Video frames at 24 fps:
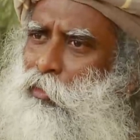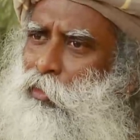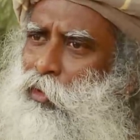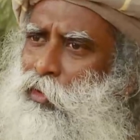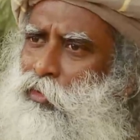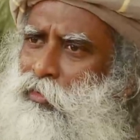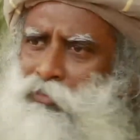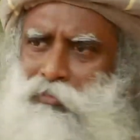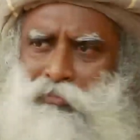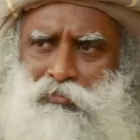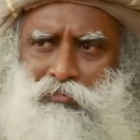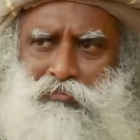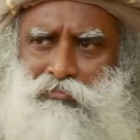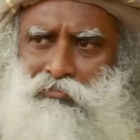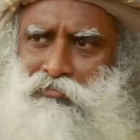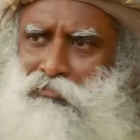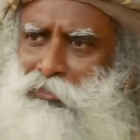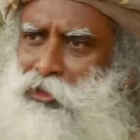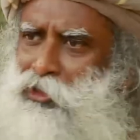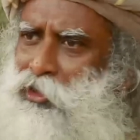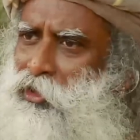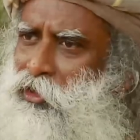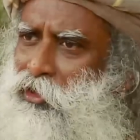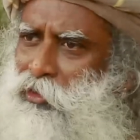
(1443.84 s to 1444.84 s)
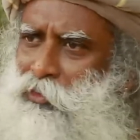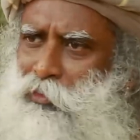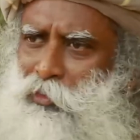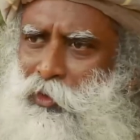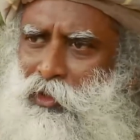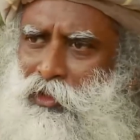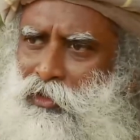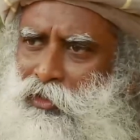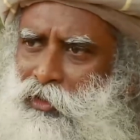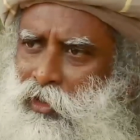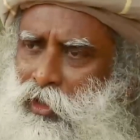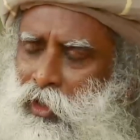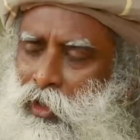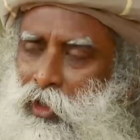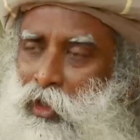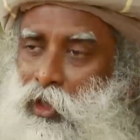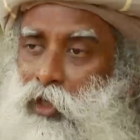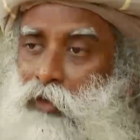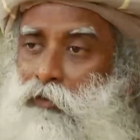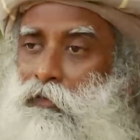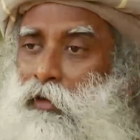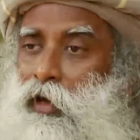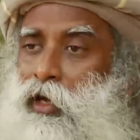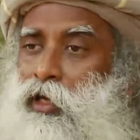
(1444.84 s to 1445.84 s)
more, it doesn't work.
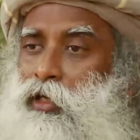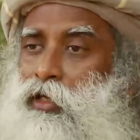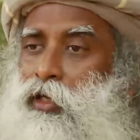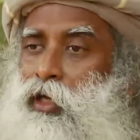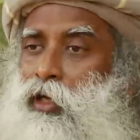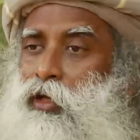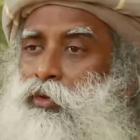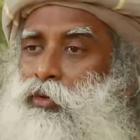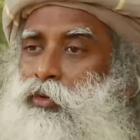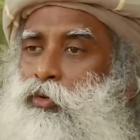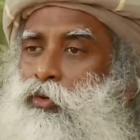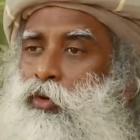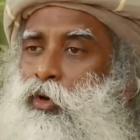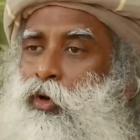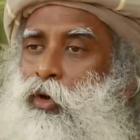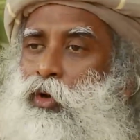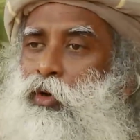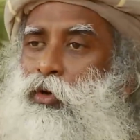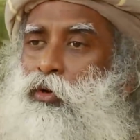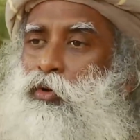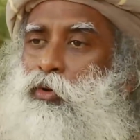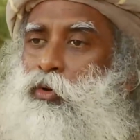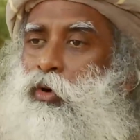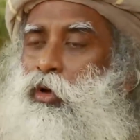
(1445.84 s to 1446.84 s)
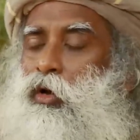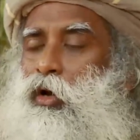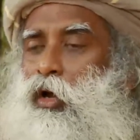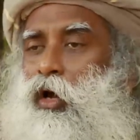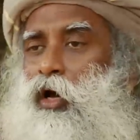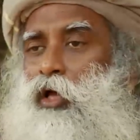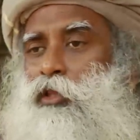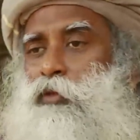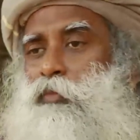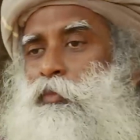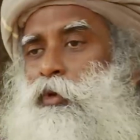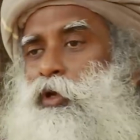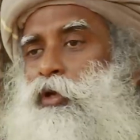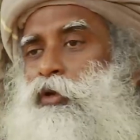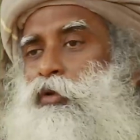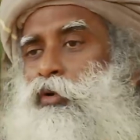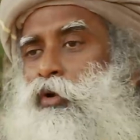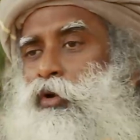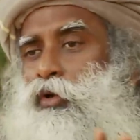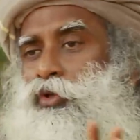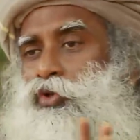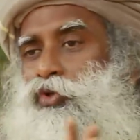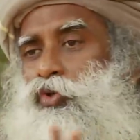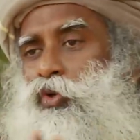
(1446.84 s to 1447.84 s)
If I tell you, you are Atman,
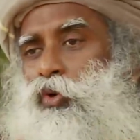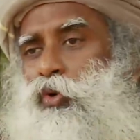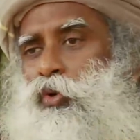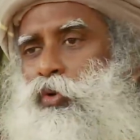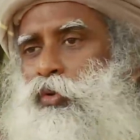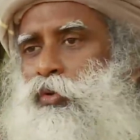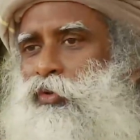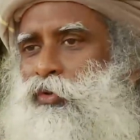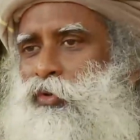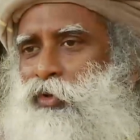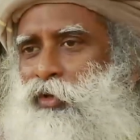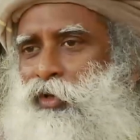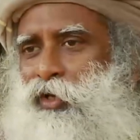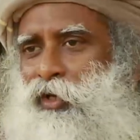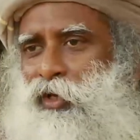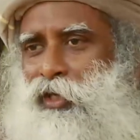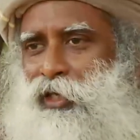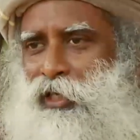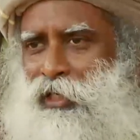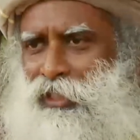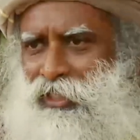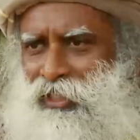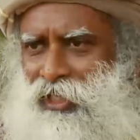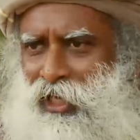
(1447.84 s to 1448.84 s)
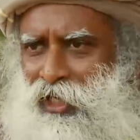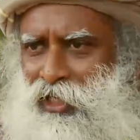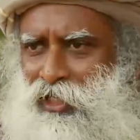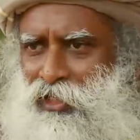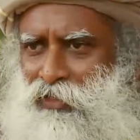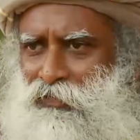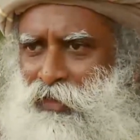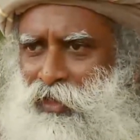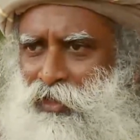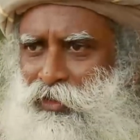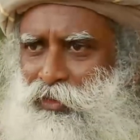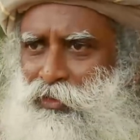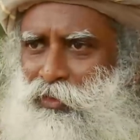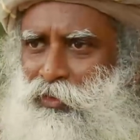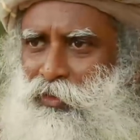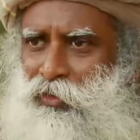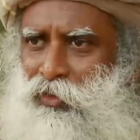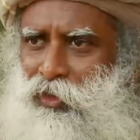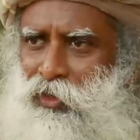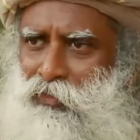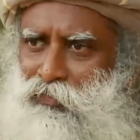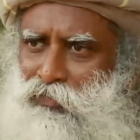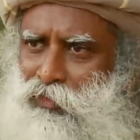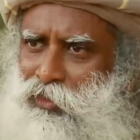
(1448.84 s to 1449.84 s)
you are a soul, it satisfies
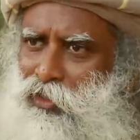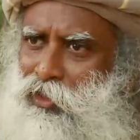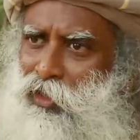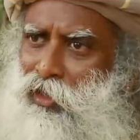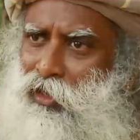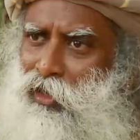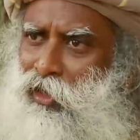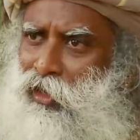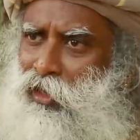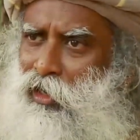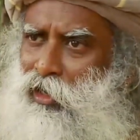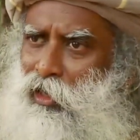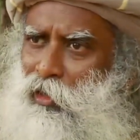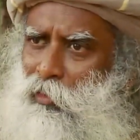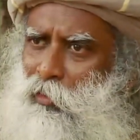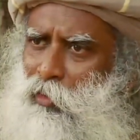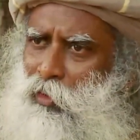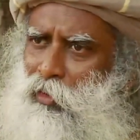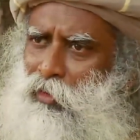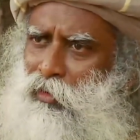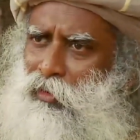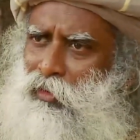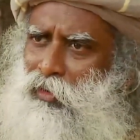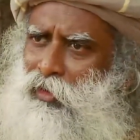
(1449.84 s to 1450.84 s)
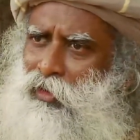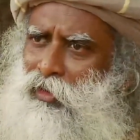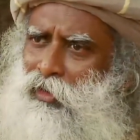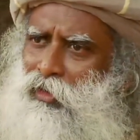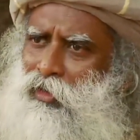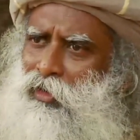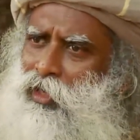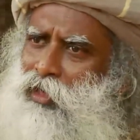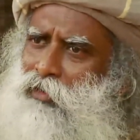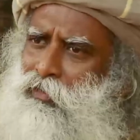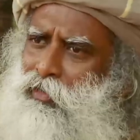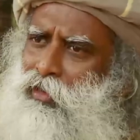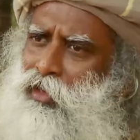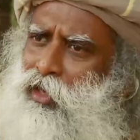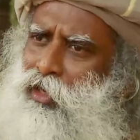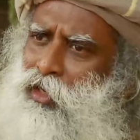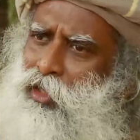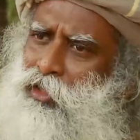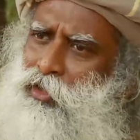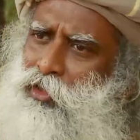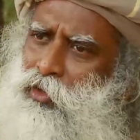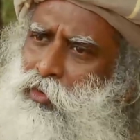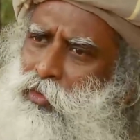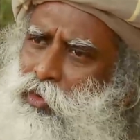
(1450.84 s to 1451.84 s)
you. If you think a little more, even that
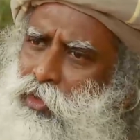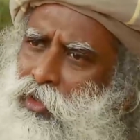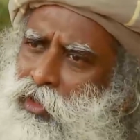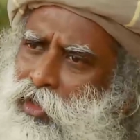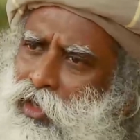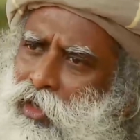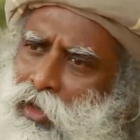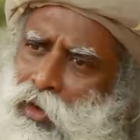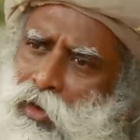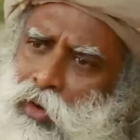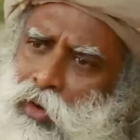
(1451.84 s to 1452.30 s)
doesn't work.